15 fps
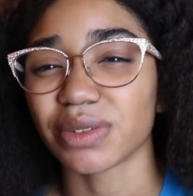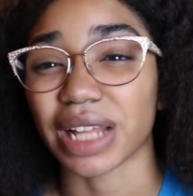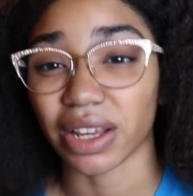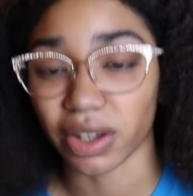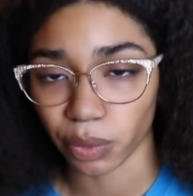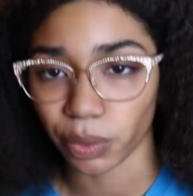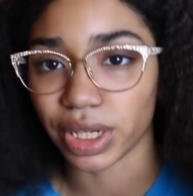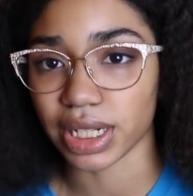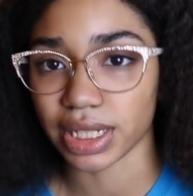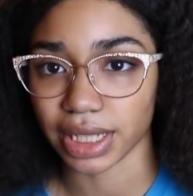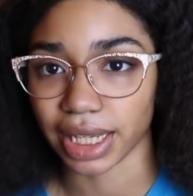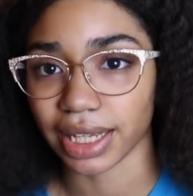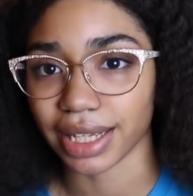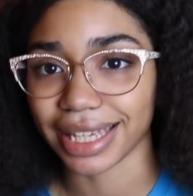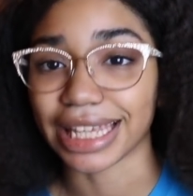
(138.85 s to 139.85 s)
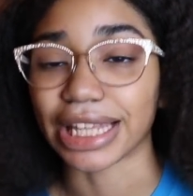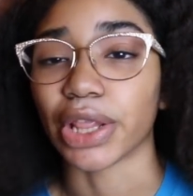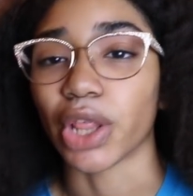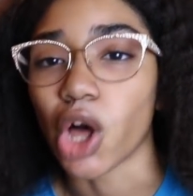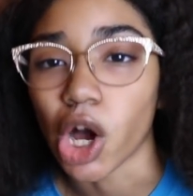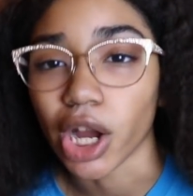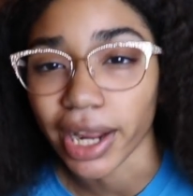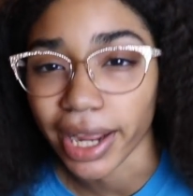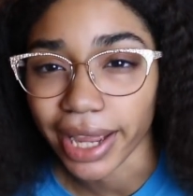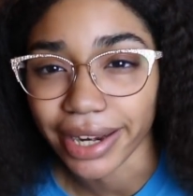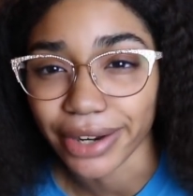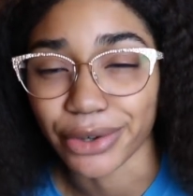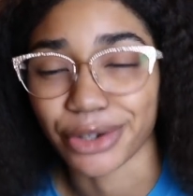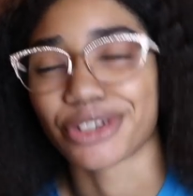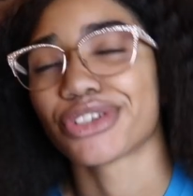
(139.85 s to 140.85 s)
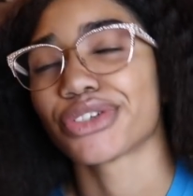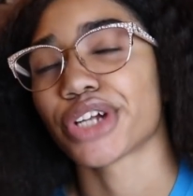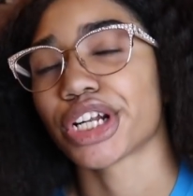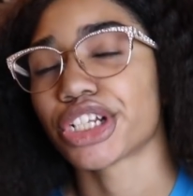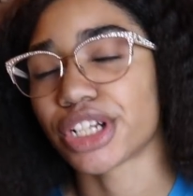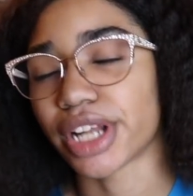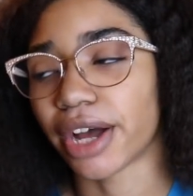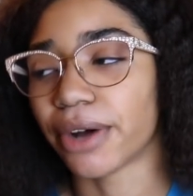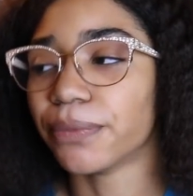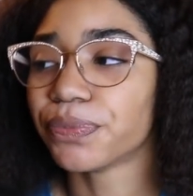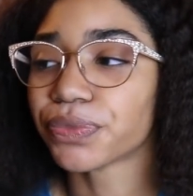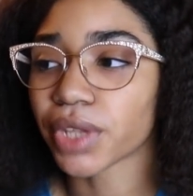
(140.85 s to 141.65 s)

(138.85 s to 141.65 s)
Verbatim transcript: like when it's like elongated or stretched out,